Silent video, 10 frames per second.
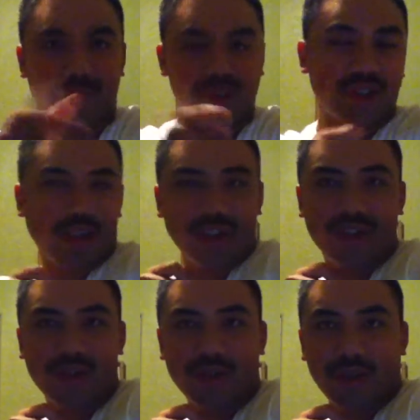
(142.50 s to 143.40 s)
what you call
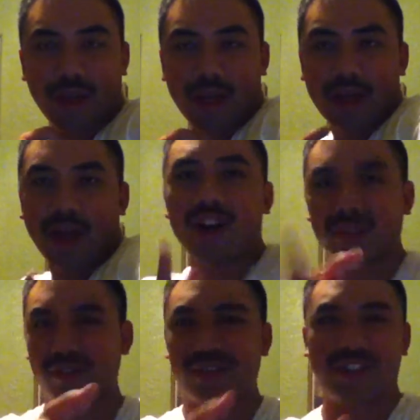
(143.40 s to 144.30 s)
this?
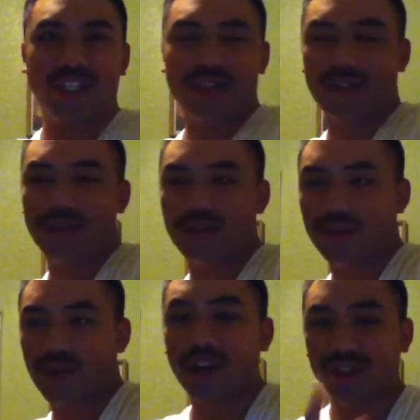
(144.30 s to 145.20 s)
Architect?
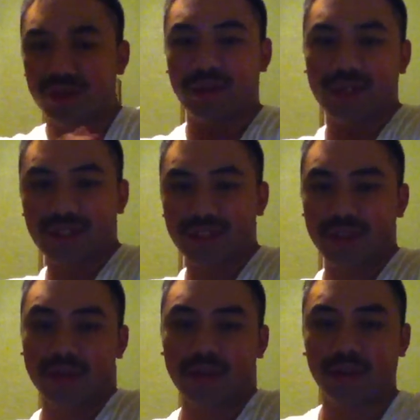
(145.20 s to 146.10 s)
No, archeryist